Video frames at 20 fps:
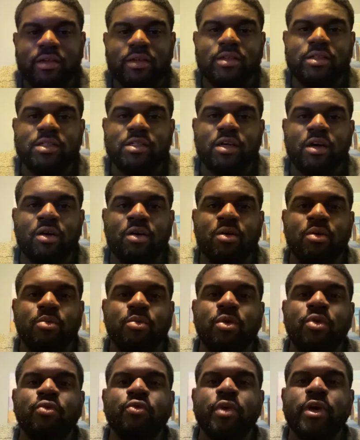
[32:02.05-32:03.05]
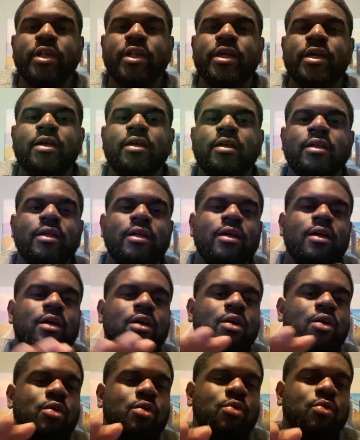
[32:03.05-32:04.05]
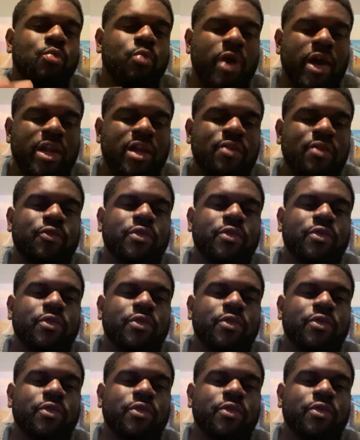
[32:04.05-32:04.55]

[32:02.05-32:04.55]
So we're really waiting